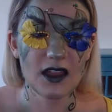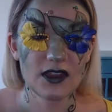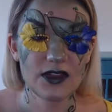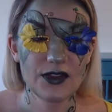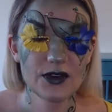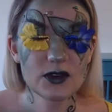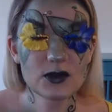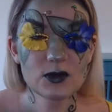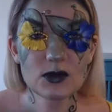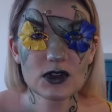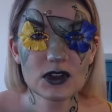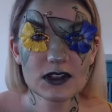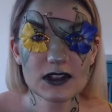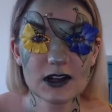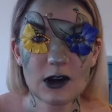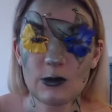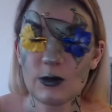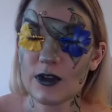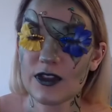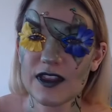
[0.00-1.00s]
those were just
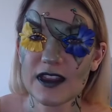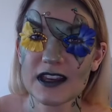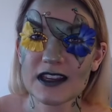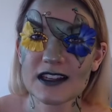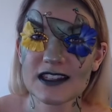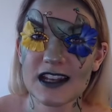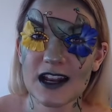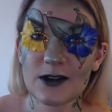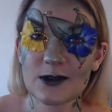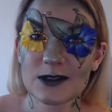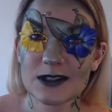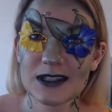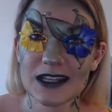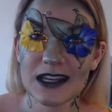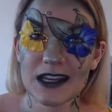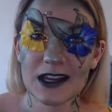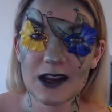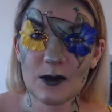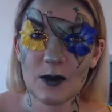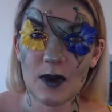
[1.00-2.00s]
a couple things that I was
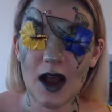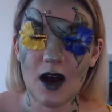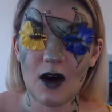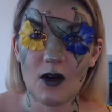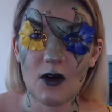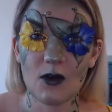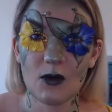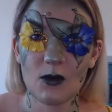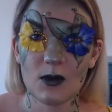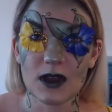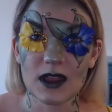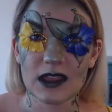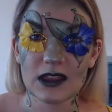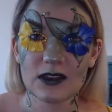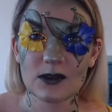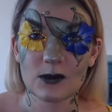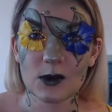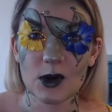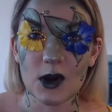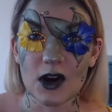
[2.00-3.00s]
thinking about
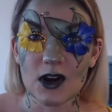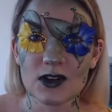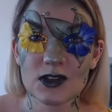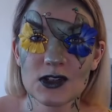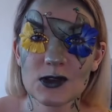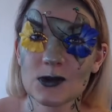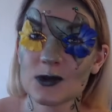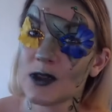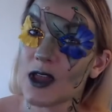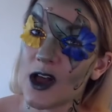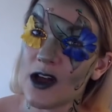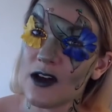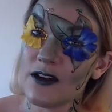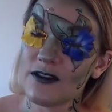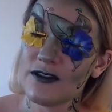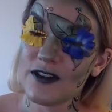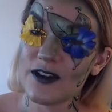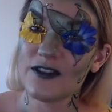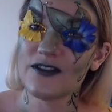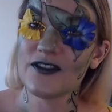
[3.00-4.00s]
with regard to
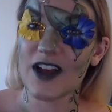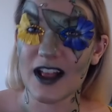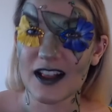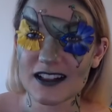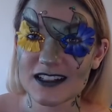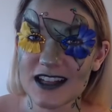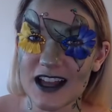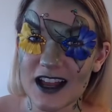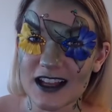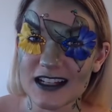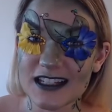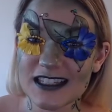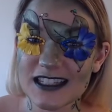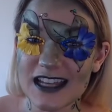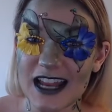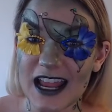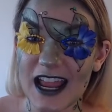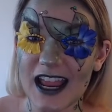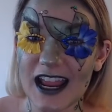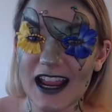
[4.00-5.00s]
love and Valentine's
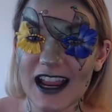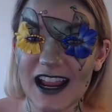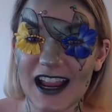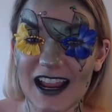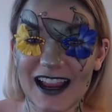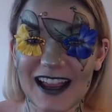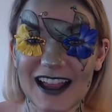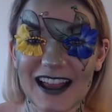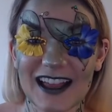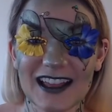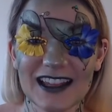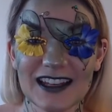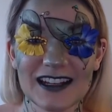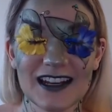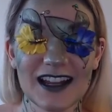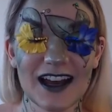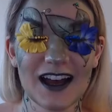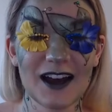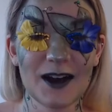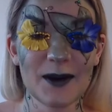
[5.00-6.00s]
Day.
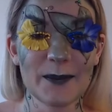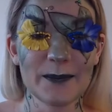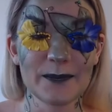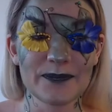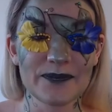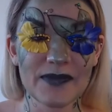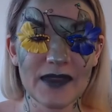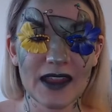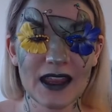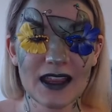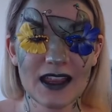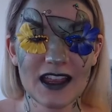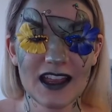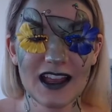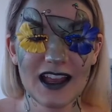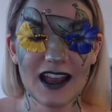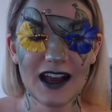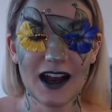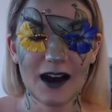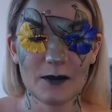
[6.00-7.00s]
And um,
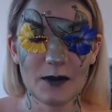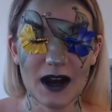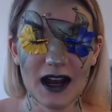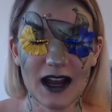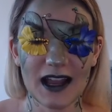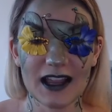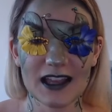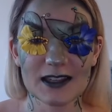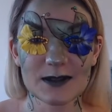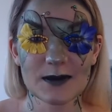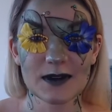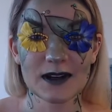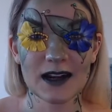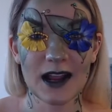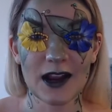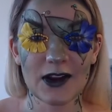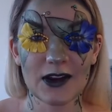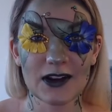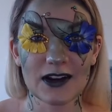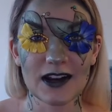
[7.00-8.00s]
my husband and
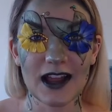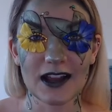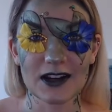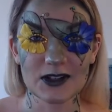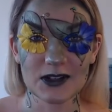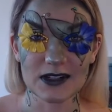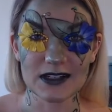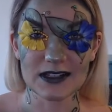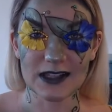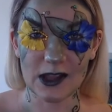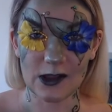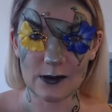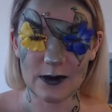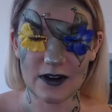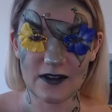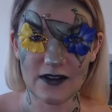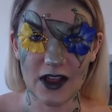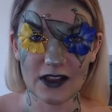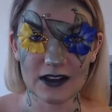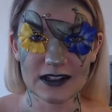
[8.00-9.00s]
I are going to actually
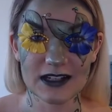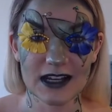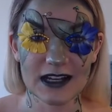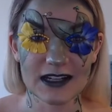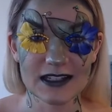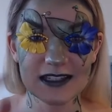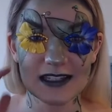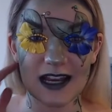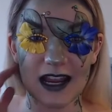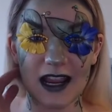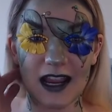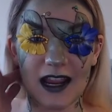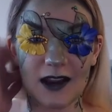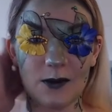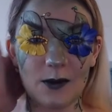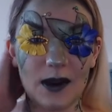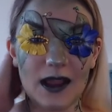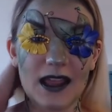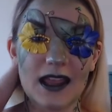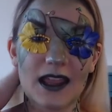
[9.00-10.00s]
celebrate Valentine's Day
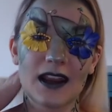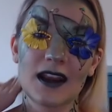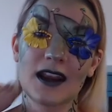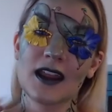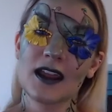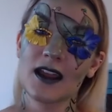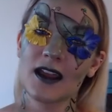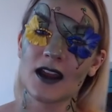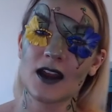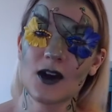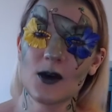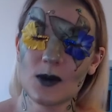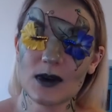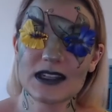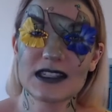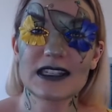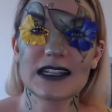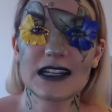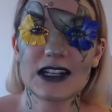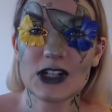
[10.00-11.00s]
when we
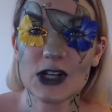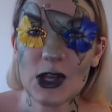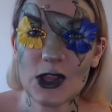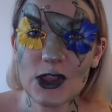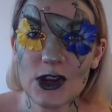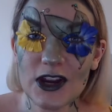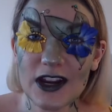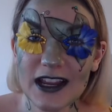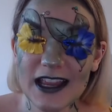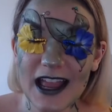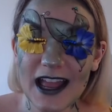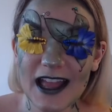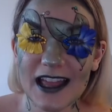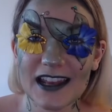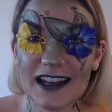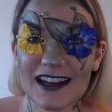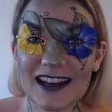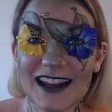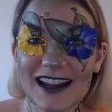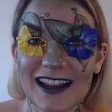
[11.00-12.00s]
see each other
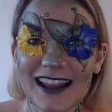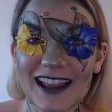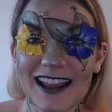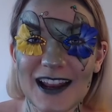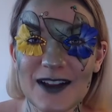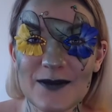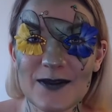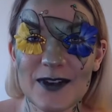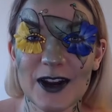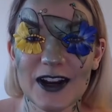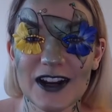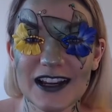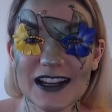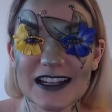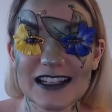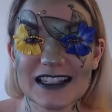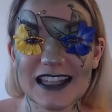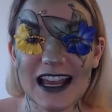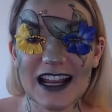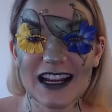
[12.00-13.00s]
again. And I'm very
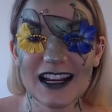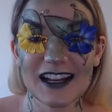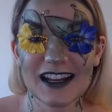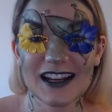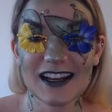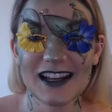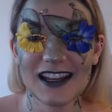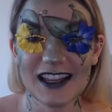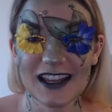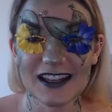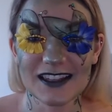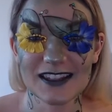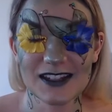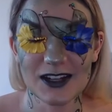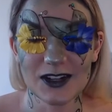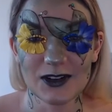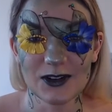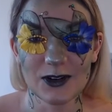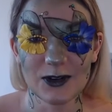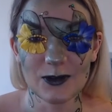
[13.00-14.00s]
excited. He has
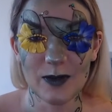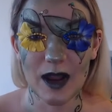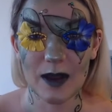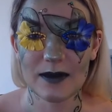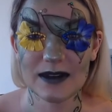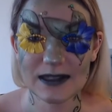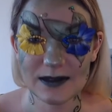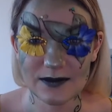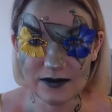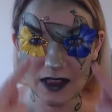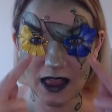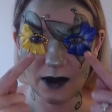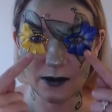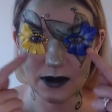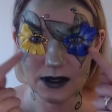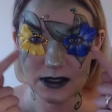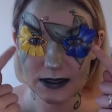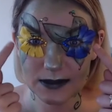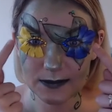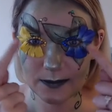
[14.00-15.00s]
to buy me some
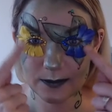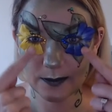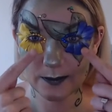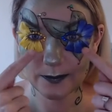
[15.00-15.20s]
flowers,